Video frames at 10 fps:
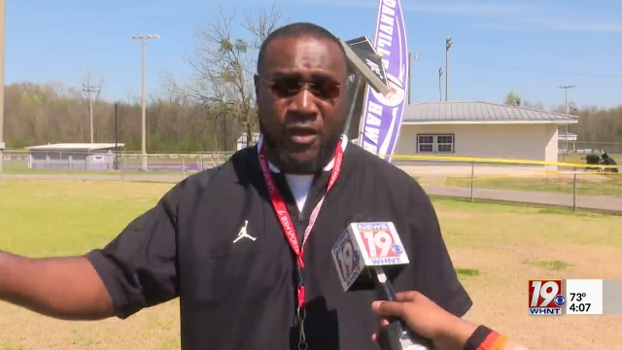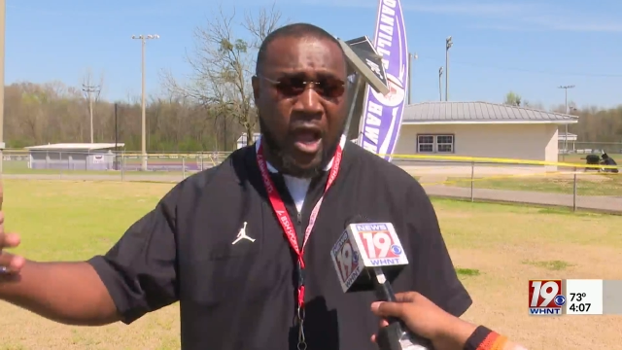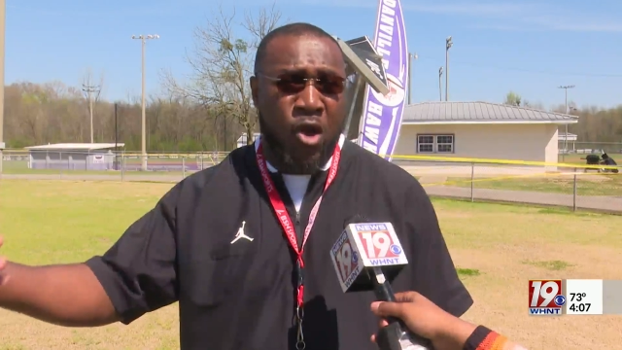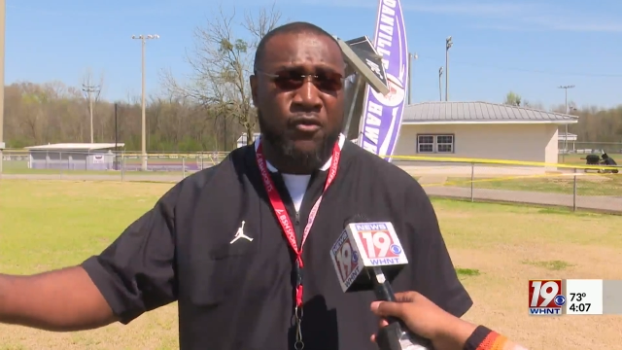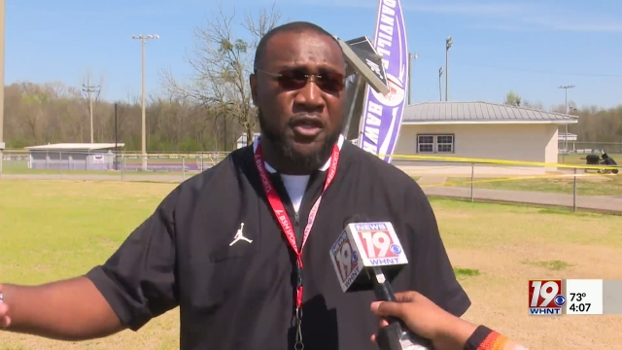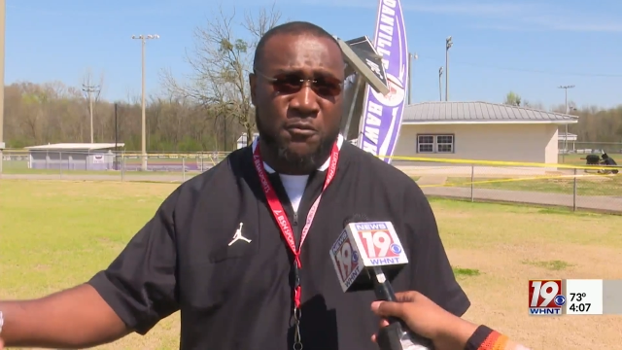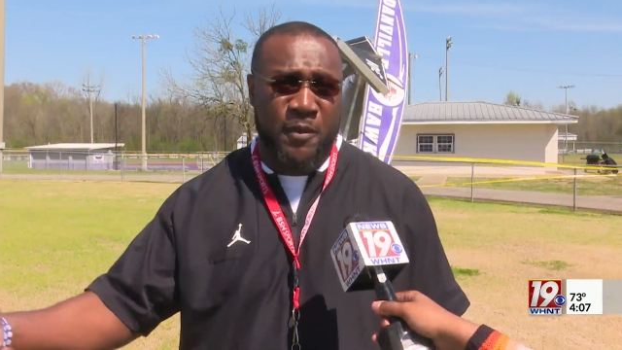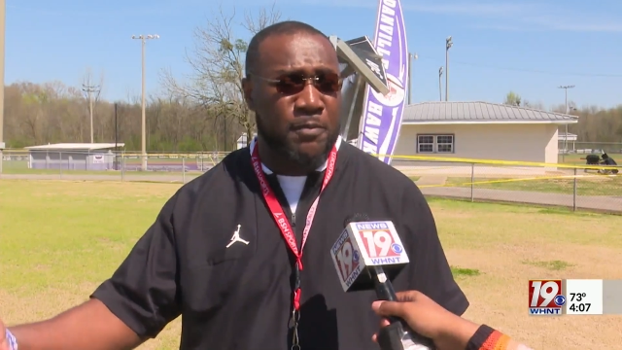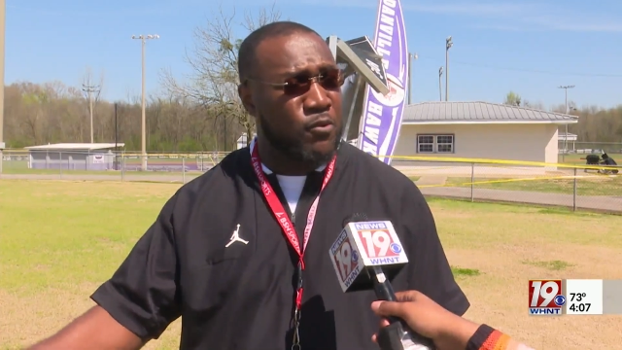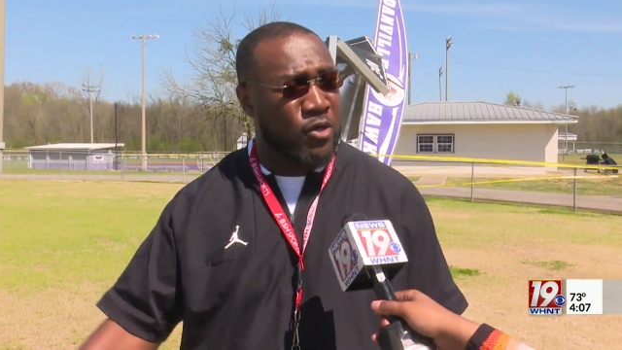All these
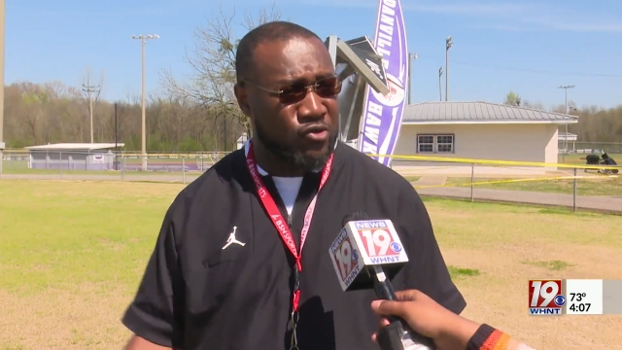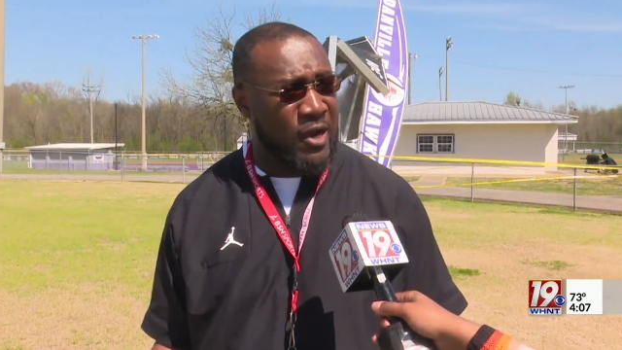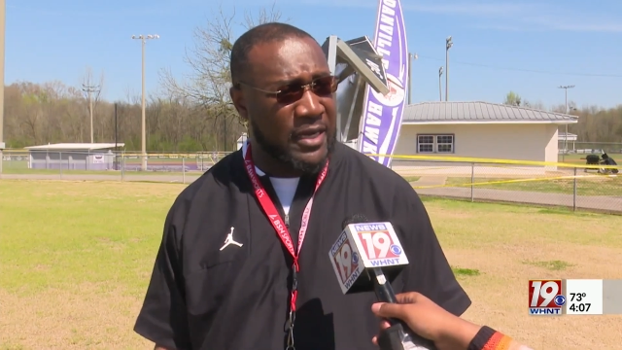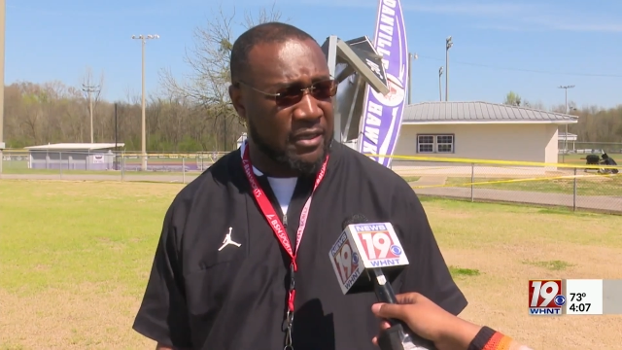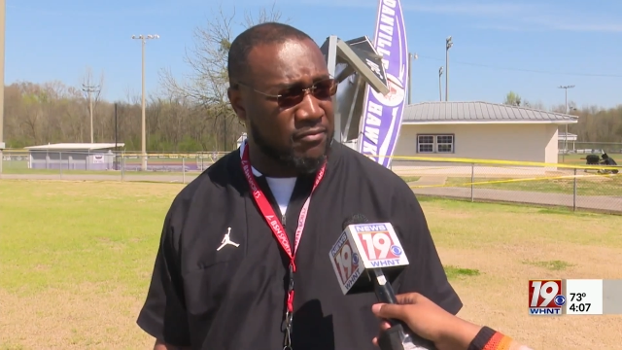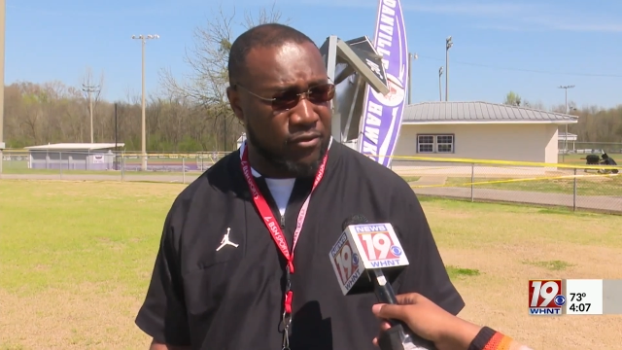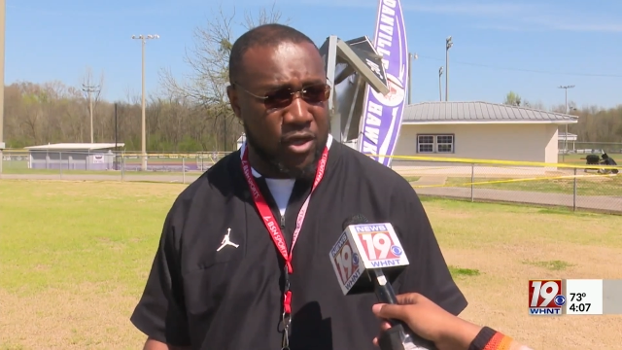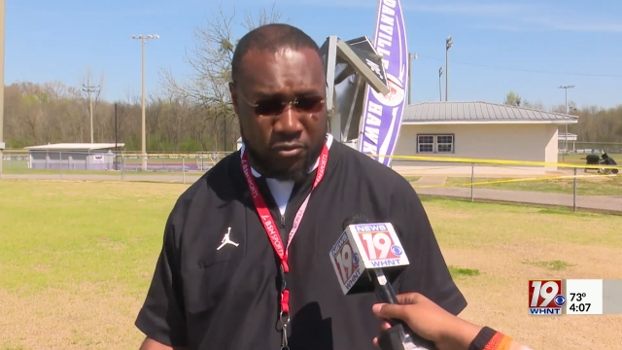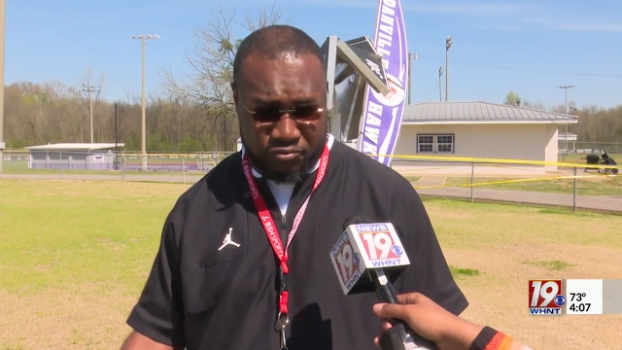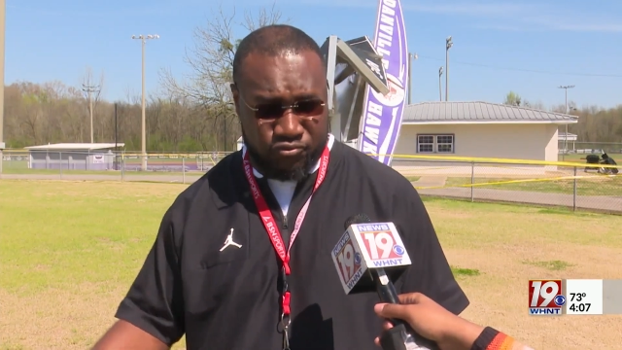people are trying to,
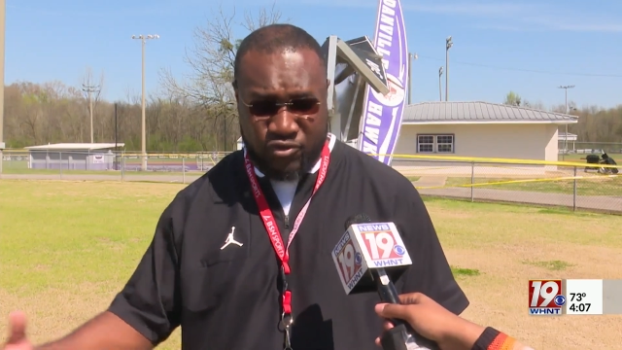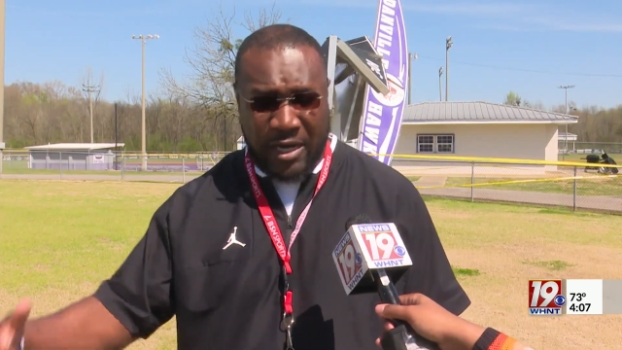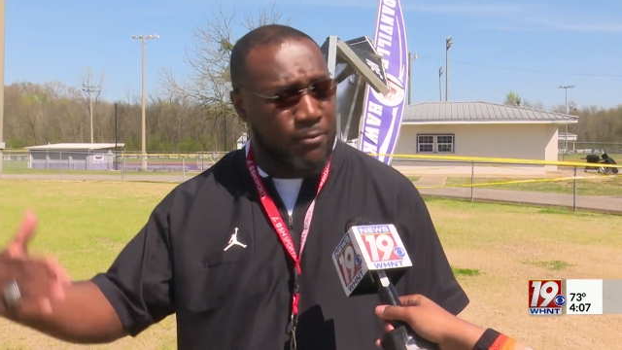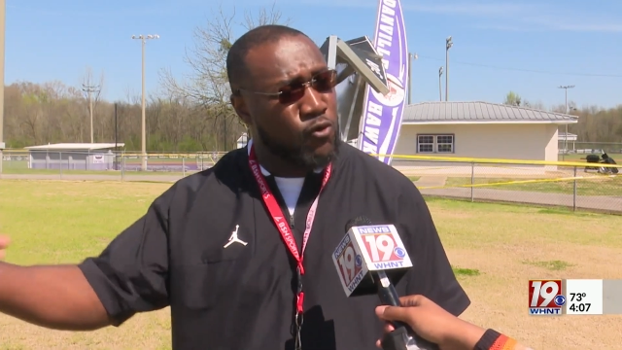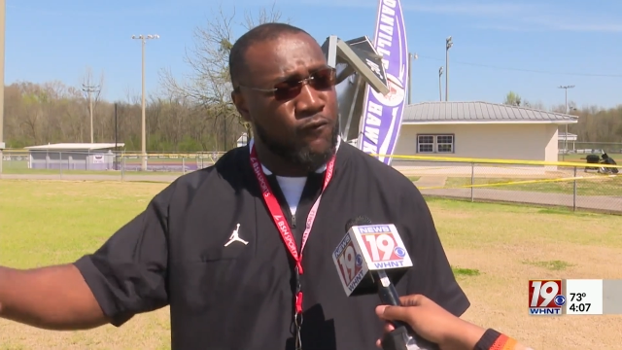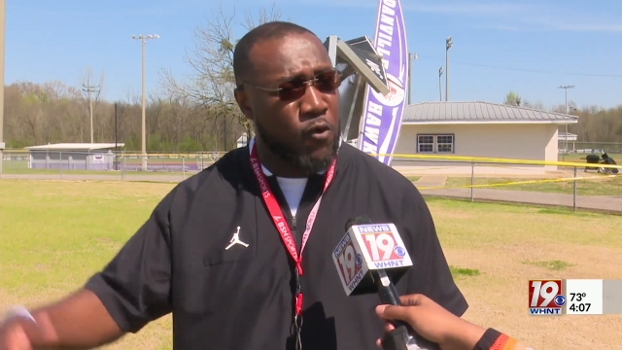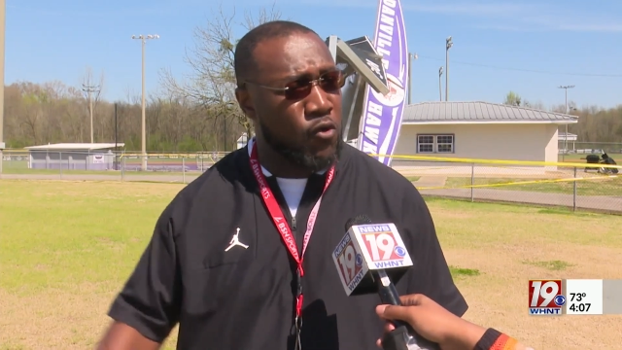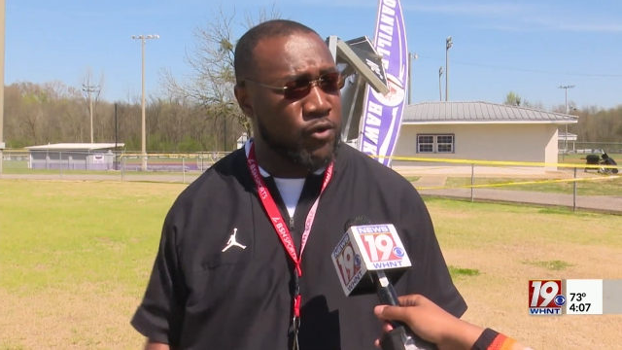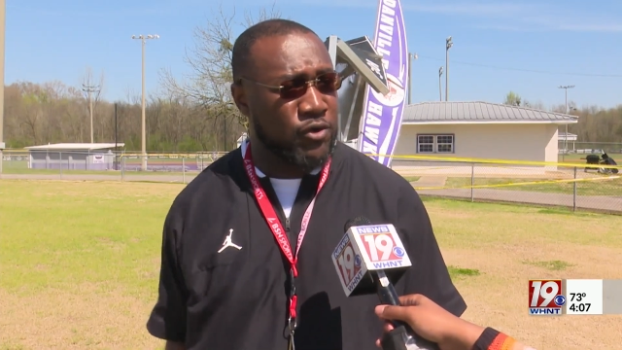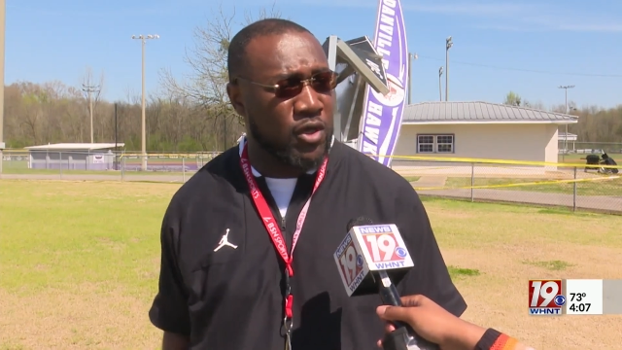you know, try to move
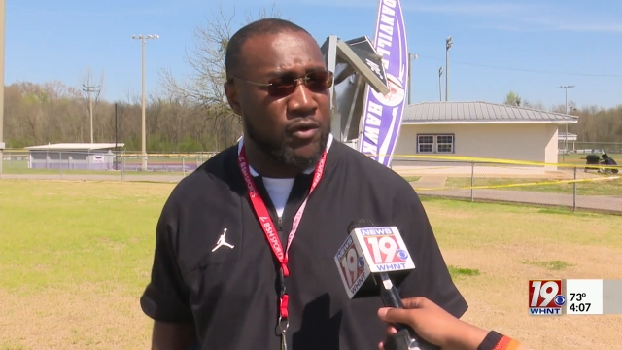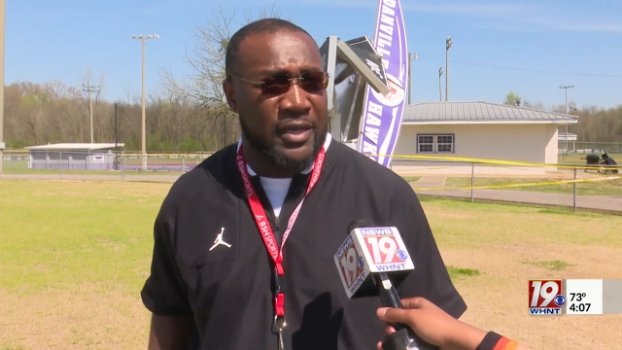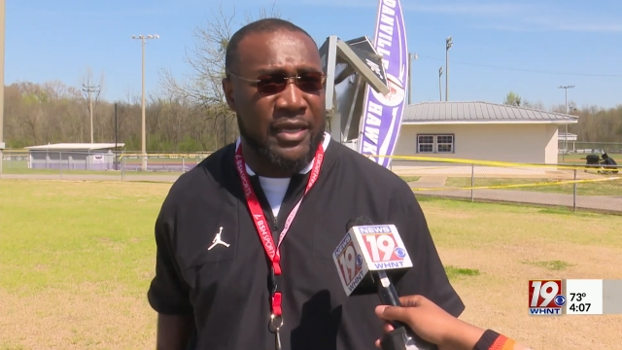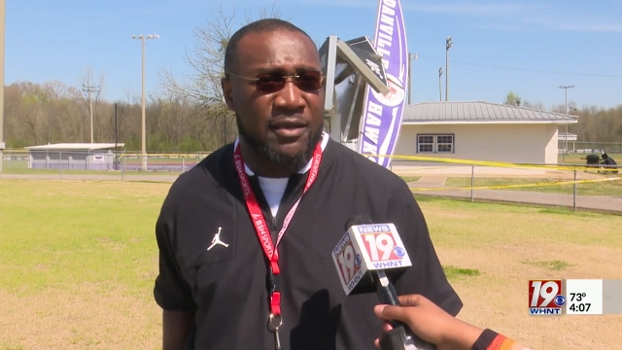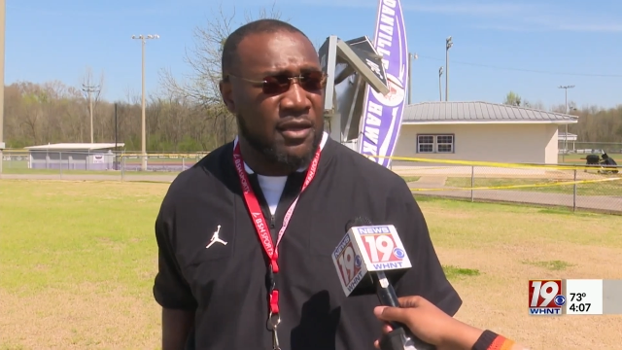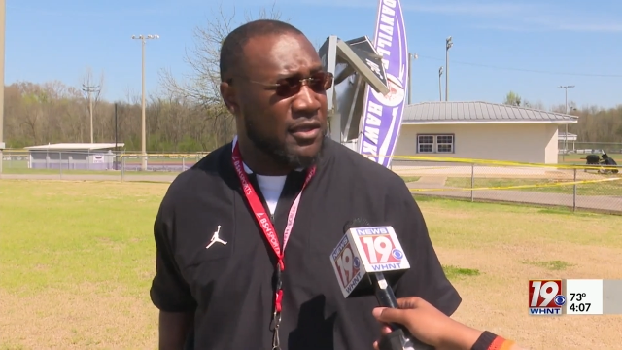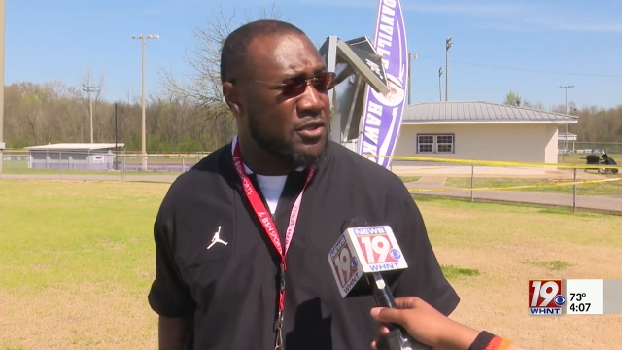forward, you know, and they,